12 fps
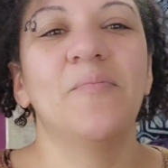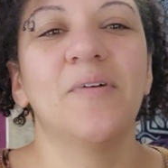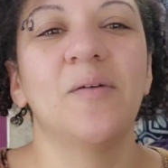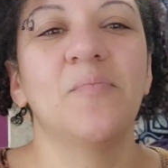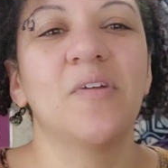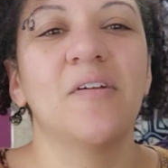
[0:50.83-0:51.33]
What
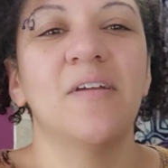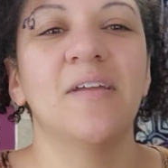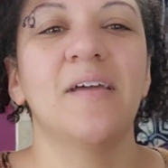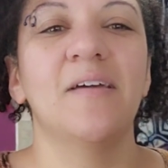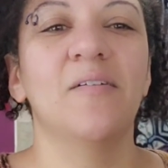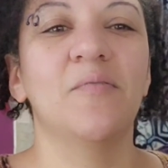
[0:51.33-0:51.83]
I'm
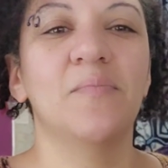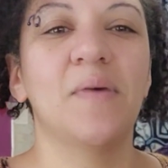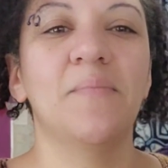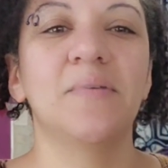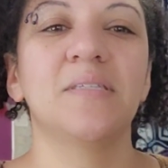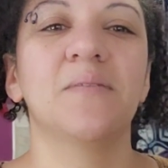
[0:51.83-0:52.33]
wearing with my
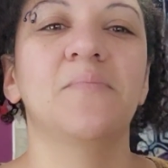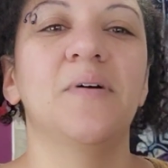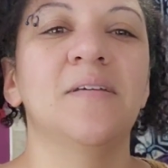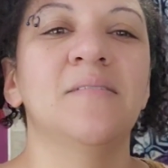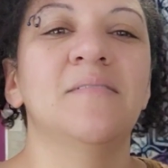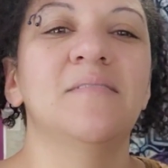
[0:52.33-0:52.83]
missing
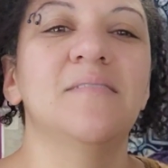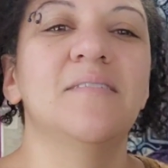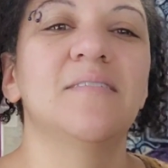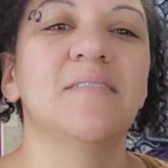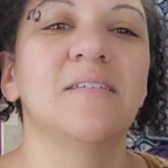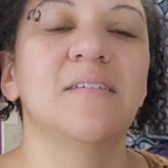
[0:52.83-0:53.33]
button,
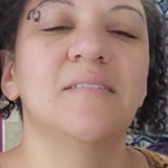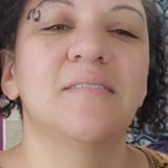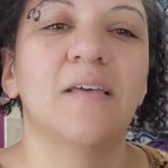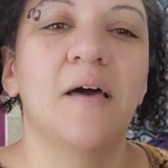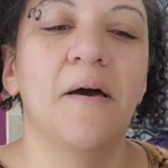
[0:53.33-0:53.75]
this is